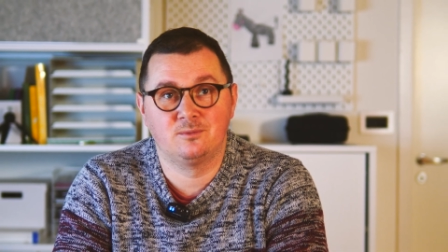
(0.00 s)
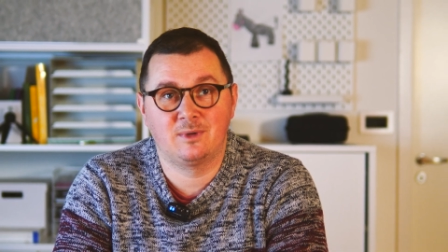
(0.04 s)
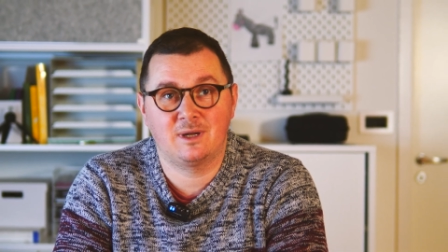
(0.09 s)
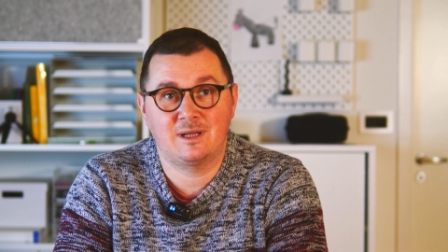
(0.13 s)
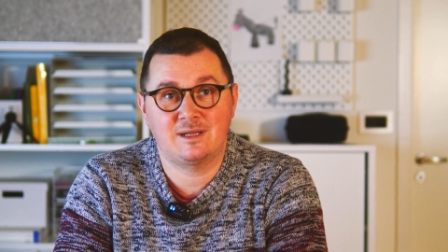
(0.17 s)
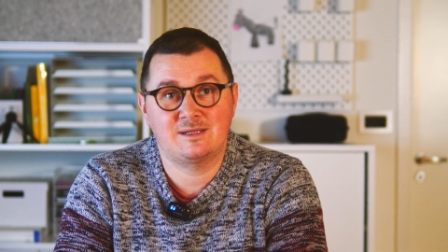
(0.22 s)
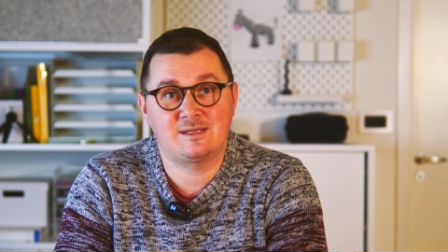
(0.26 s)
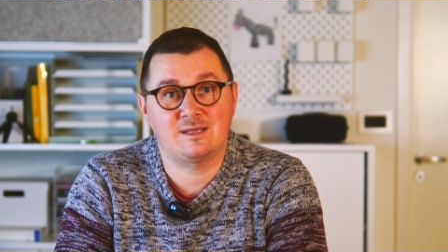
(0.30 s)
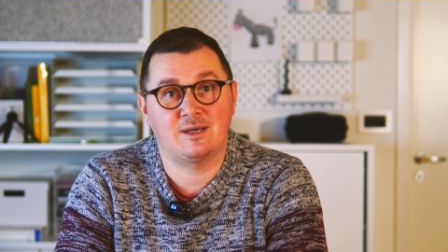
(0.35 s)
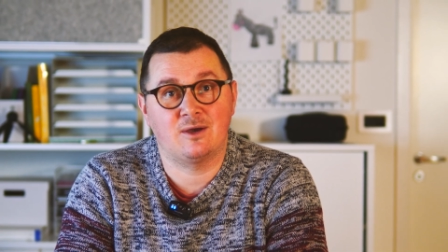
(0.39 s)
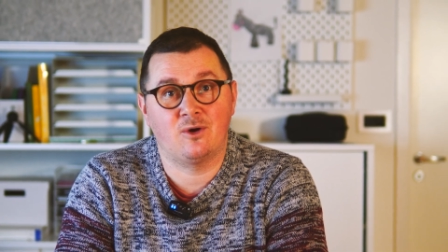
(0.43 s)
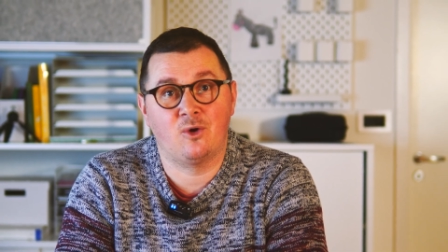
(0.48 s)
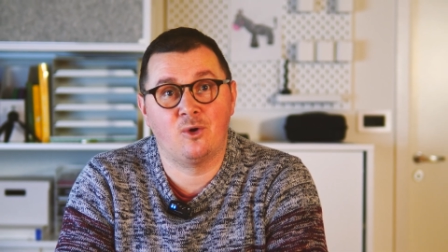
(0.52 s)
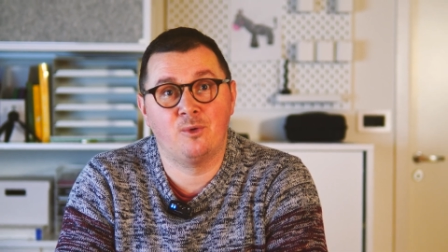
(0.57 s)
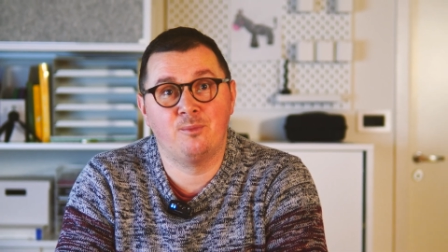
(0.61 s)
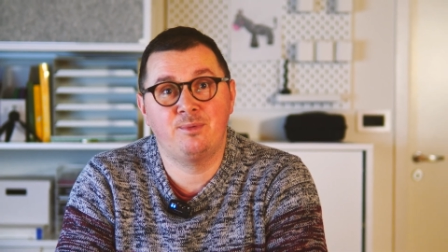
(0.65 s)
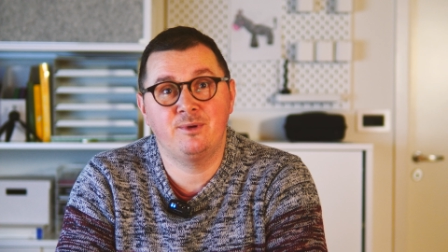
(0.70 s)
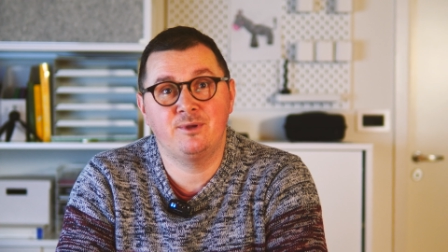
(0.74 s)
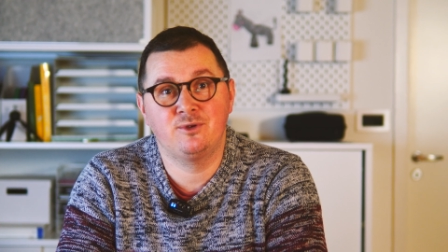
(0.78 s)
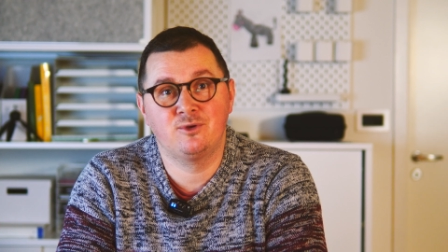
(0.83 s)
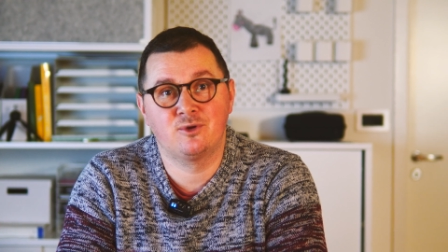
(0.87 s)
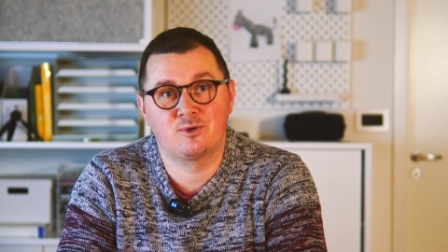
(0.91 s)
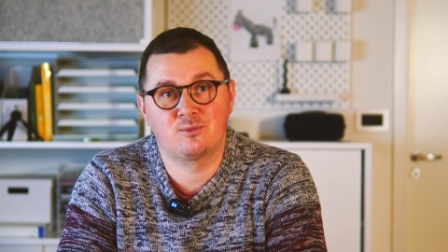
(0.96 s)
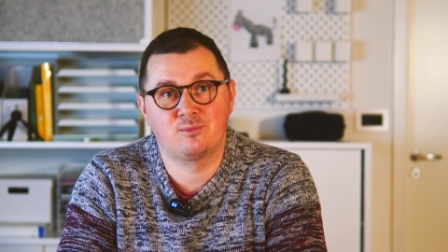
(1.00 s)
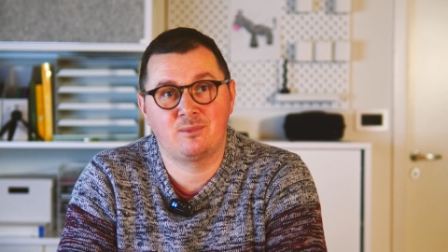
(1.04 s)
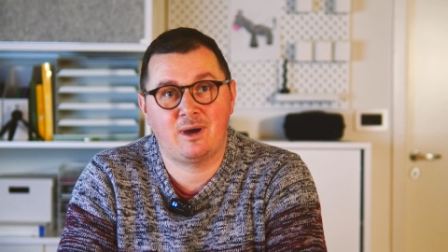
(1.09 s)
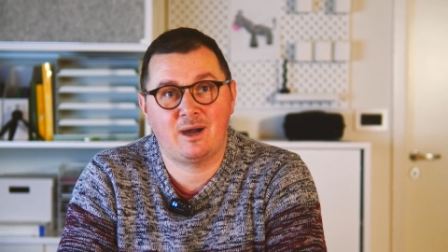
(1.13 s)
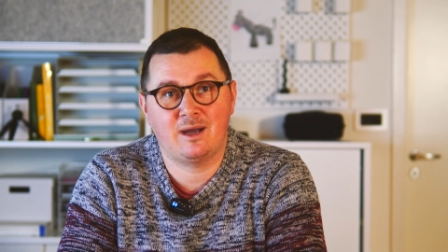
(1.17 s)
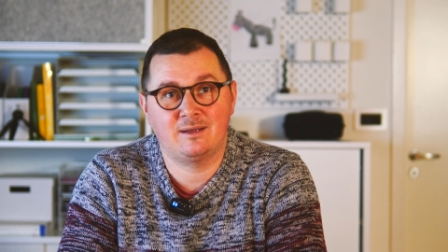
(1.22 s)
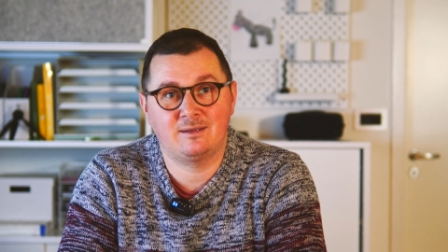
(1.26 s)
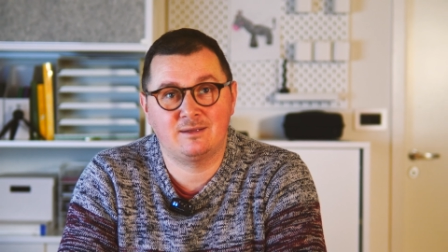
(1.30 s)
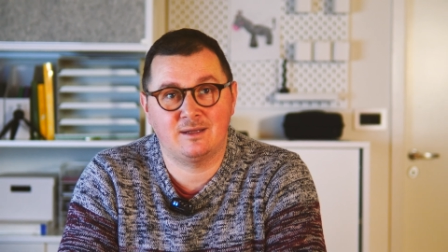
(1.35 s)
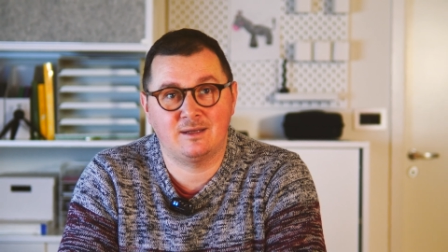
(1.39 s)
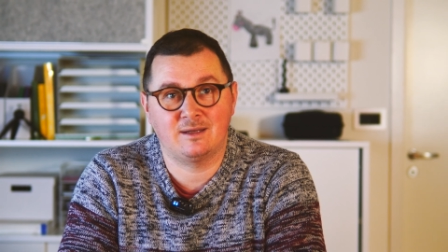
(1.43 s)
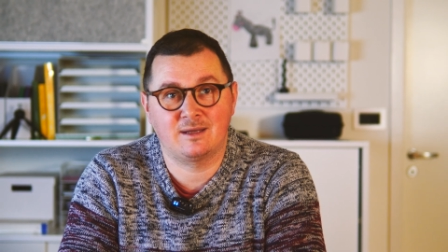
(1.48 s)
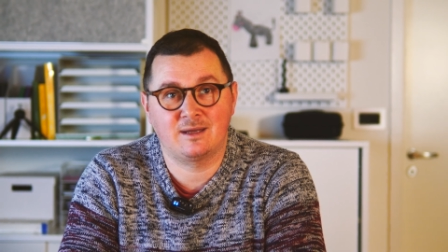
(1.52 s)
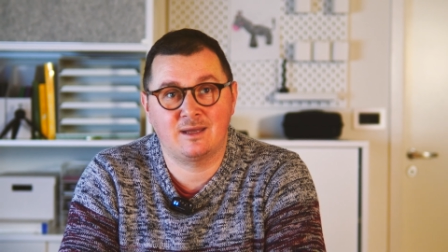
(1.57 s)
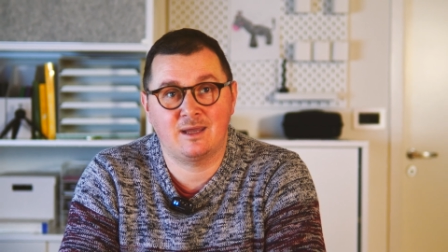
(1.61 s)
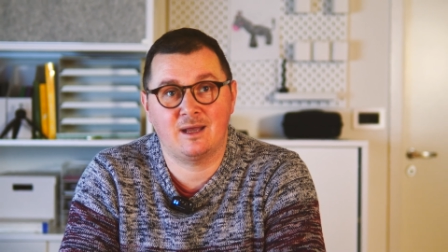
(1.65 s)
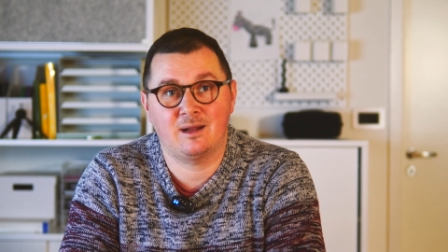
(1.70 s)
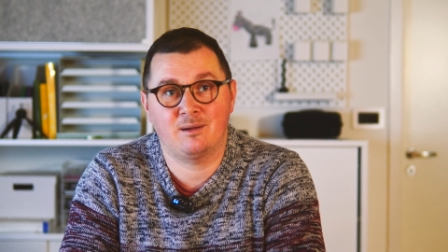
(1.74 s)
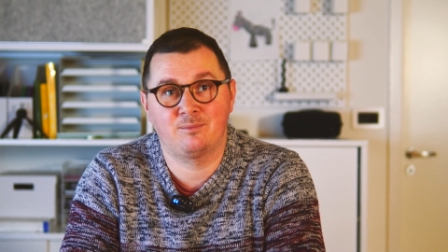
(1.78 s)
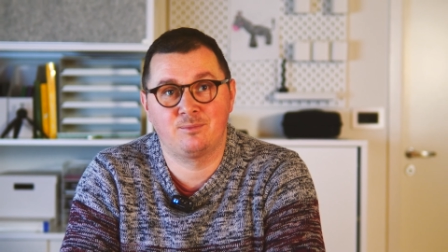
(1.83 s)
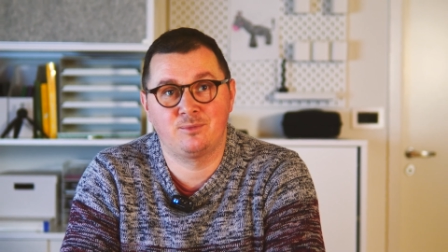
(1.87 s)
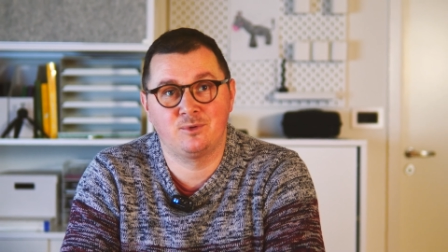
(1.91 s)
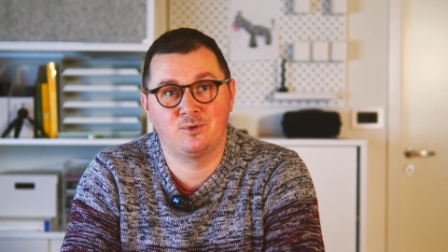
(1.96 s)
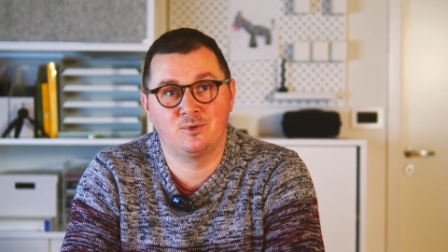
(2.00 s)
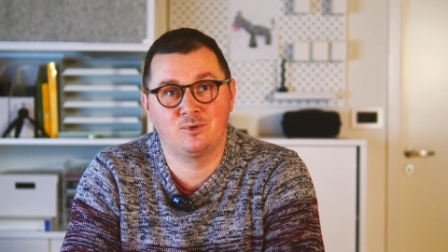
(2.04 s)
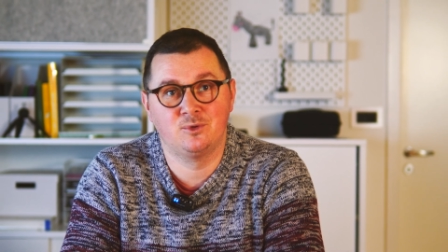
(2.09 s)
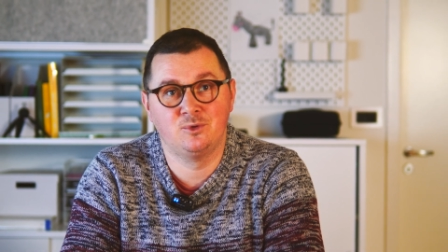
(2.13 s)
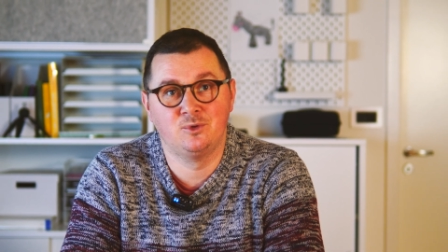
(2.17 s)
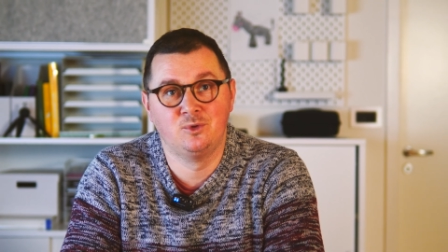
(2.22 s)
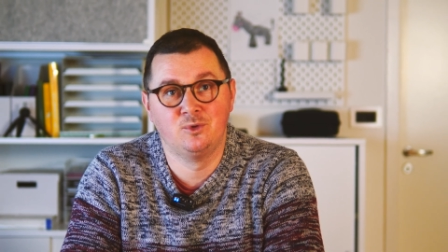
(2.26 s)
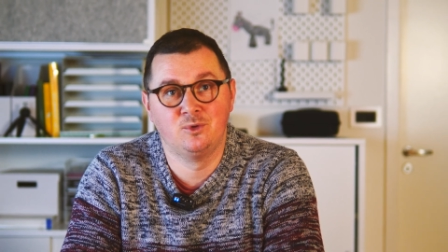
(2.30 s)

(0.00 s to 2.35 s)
let's say, open your mind and help you